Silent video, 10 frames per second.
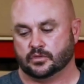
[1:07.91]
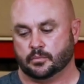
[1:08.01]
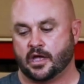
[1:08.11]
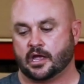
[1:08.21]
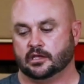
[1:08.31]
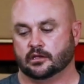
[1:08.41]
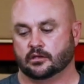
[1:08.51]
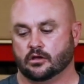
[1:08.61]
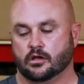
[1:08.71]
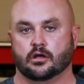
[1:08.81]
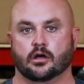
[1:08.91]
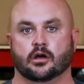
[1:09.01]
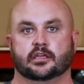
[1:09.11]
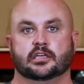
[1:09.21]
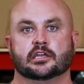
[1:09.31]
the packing
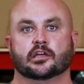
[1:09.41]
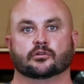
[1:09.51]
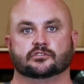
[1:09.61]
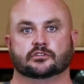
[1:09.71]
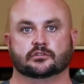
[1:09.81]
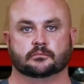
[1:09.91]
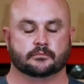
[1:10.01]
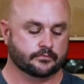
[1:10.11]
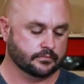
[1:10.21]
on an ECO system.